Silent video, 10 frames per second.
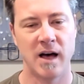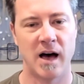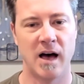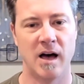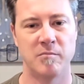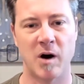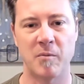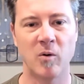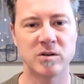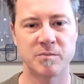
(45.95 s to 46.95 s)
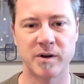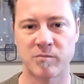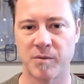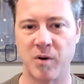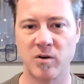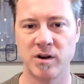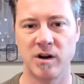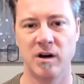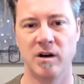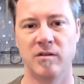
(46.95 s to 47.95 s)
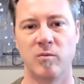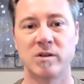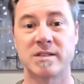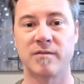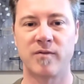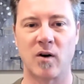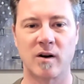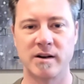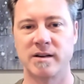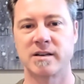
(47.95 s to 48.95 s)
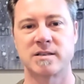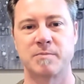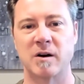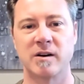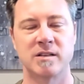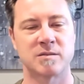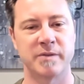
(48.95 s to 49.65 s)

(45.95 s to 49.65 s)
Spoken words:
I'm always a big proponent of what's the far end experience,